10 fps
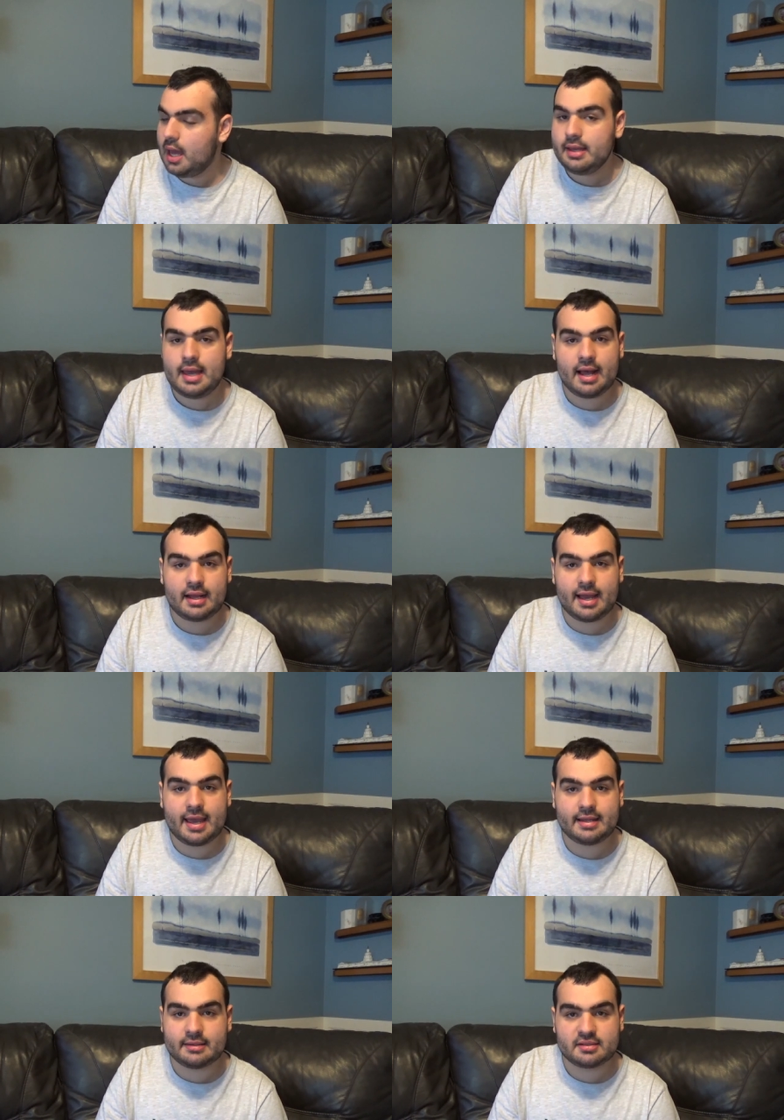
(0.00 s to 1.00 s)
Yeah, I
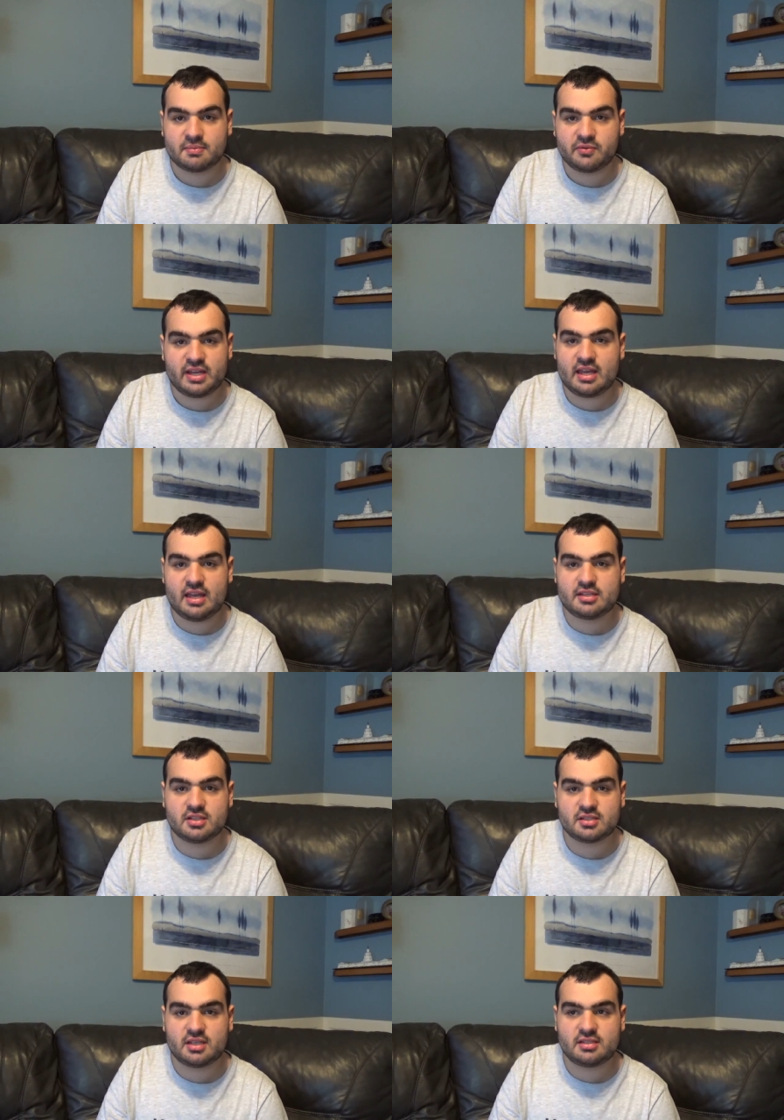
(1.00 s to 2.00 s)
hated this movie.
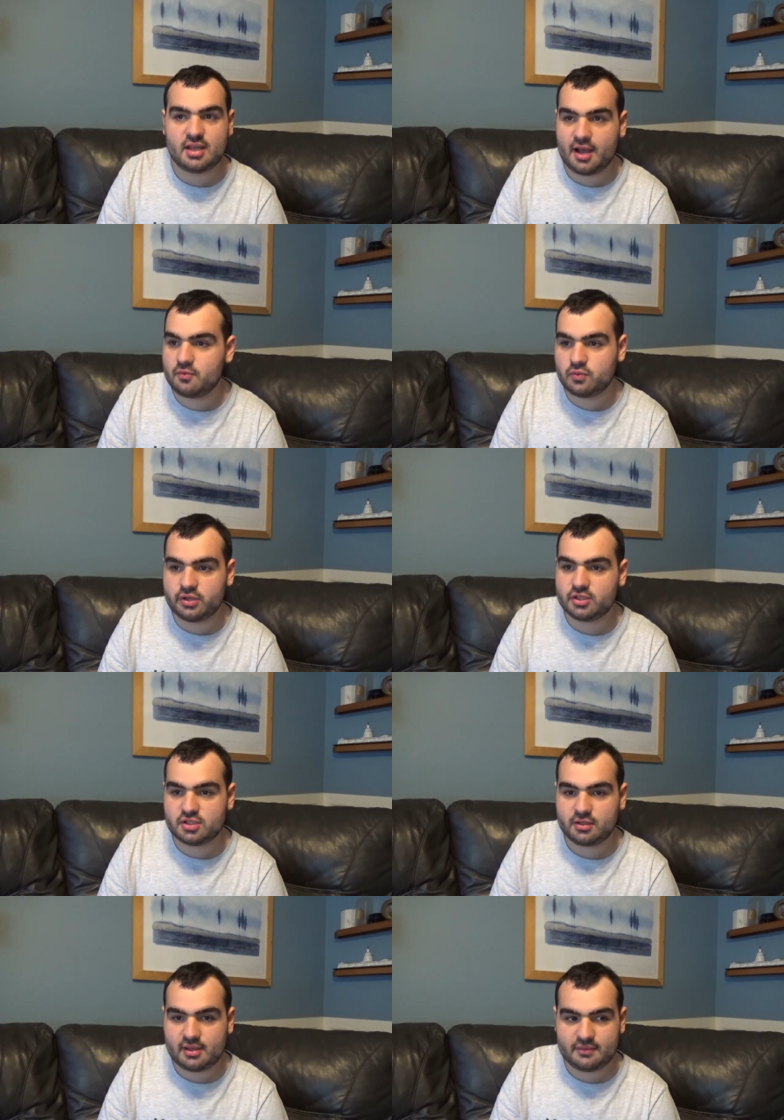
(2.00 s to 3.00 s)
I really
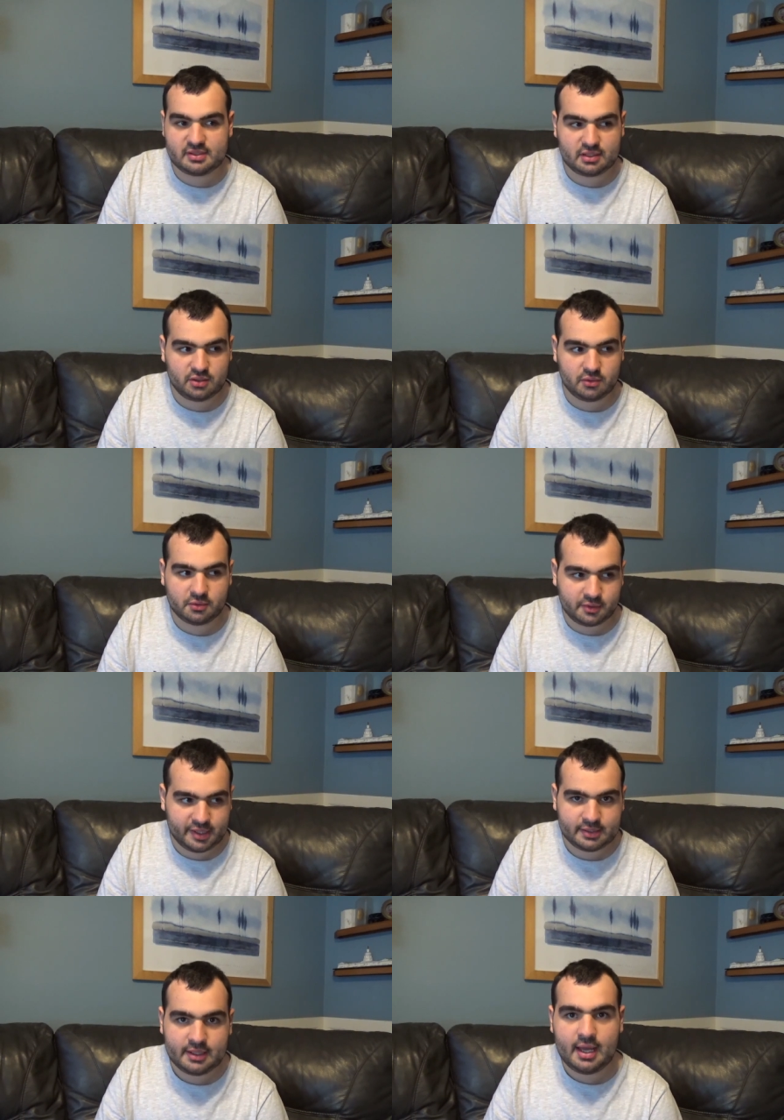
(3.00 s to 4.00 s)
should have given this a lower grade.